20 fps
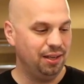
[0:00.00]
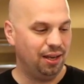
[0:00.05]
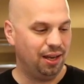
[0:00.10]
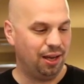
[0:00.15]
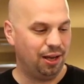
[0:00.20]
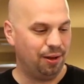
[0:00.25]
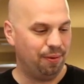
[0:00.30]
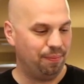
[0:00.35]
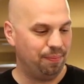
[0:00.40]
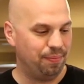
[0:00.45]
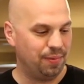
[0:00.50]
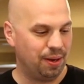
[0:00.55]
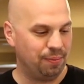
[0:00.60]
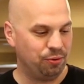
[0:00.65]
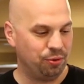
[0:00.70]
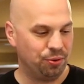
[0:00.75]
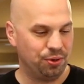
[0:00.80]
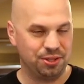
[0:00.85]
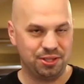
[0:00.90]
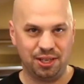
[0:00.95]
Um, I'm
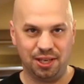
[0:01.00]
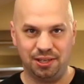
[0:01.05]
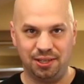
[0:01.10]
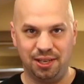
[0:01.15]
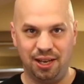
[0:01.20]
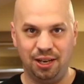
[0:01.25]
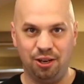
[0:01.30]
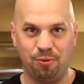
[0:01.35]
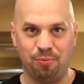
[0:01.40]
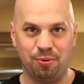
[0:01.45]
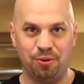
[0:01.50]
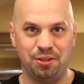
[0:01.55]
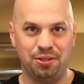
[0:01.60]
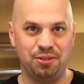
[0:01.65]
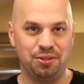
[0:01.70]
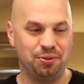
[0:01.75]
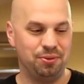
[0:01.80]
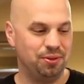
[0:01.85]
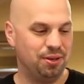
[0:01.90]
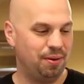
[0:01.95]
going to San Diego pretty
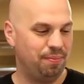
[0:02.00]
soon.